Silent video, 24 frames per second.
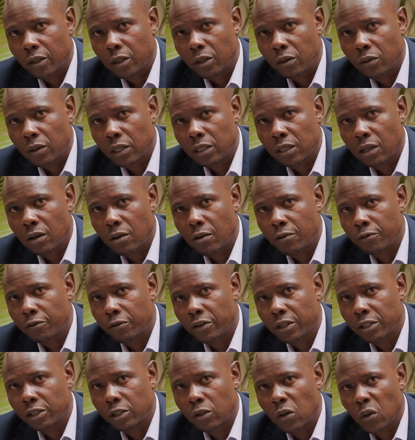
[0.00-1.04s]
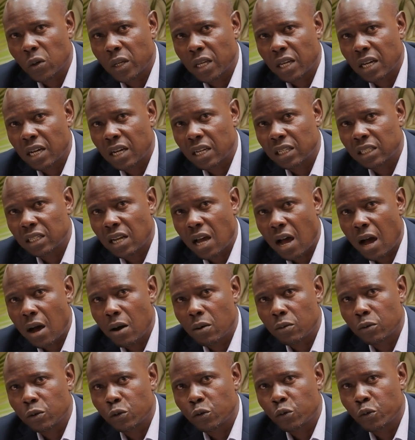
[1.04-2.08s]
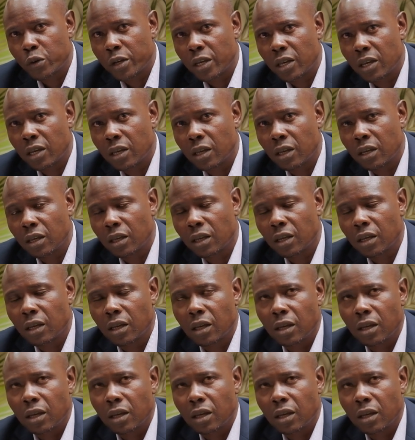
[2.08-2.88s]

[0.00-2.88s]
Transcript: It was a conference looking at how do we